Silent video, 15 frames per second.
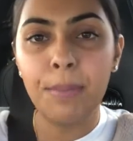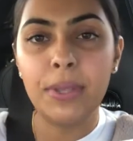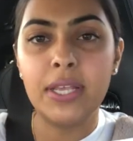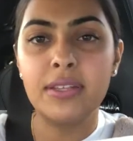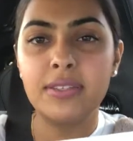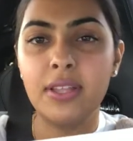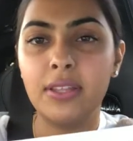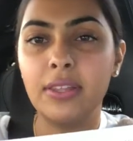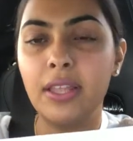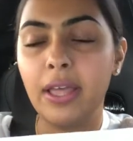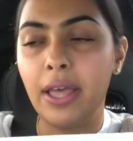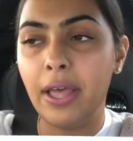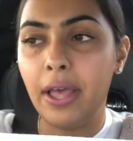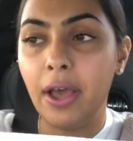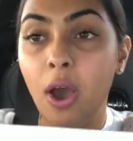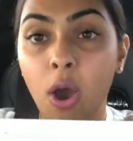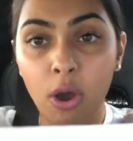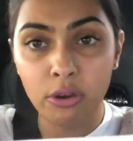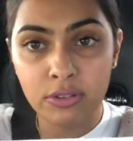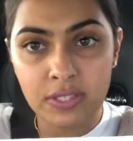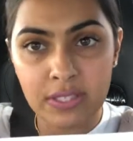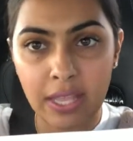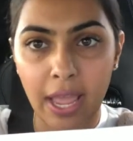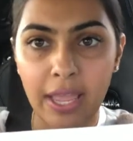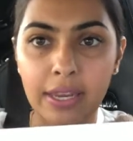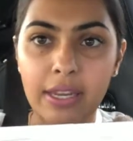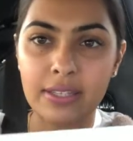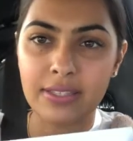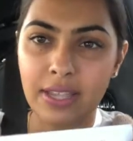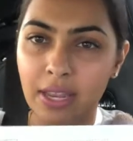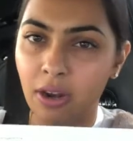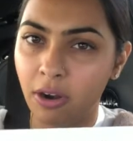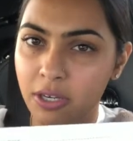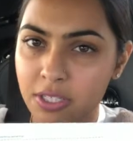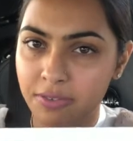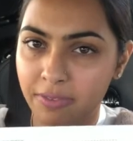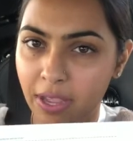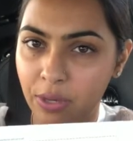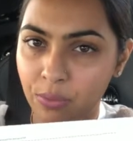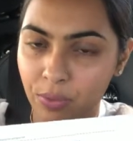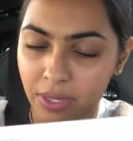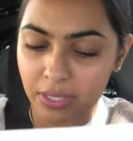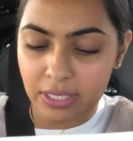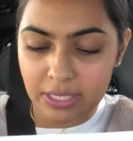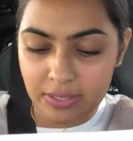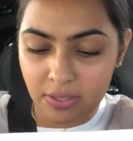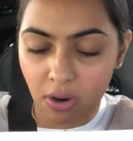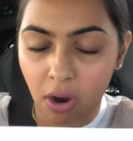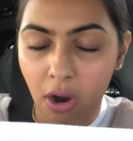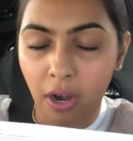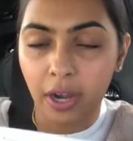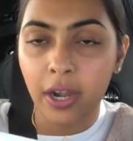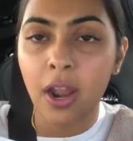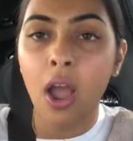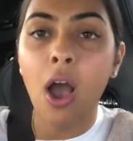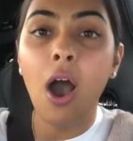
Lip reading: because on the host side, it's kind of hard to find where these are.